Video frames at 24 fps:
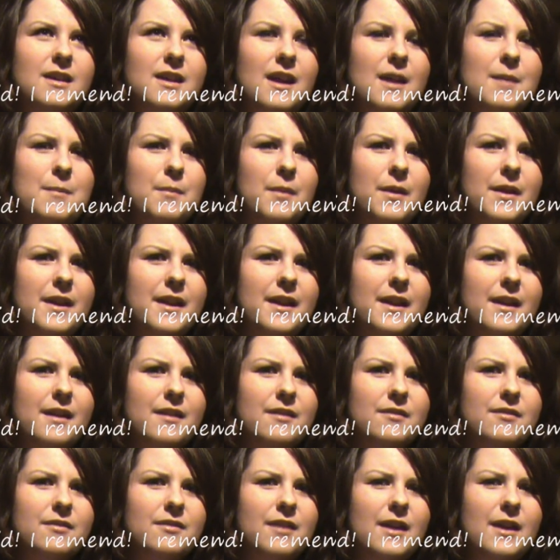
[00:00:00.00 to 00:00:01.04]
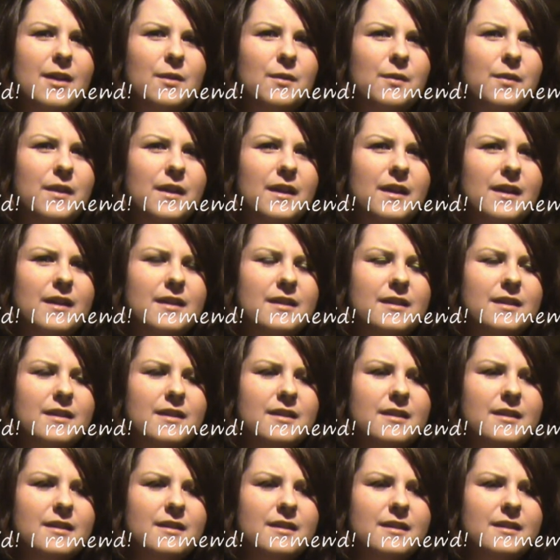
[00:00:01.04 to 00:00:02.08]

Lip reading: I might have. I don't think I did.